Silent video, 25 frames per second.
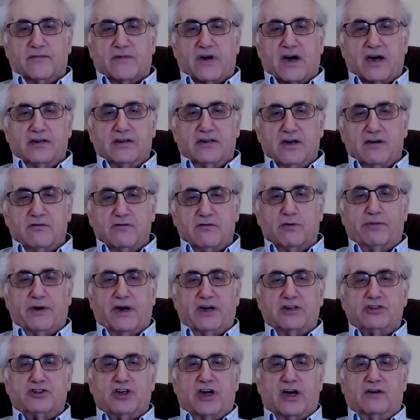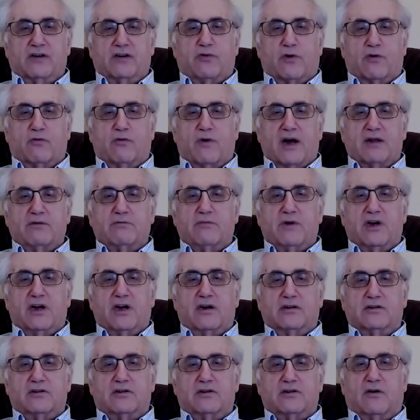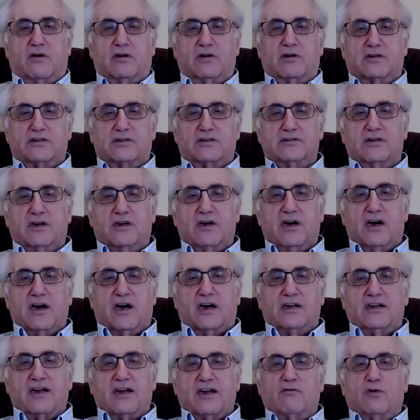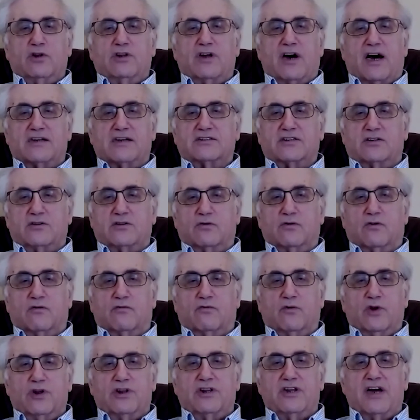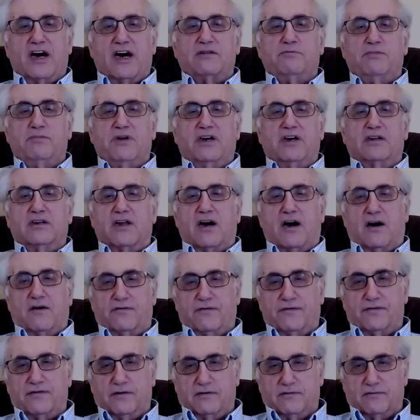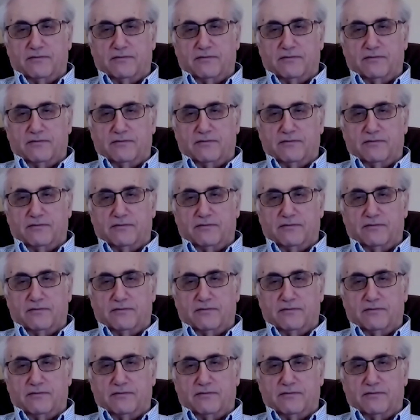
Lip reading: I give you a paycheck for $1 million. And I would ask you, would that be enough?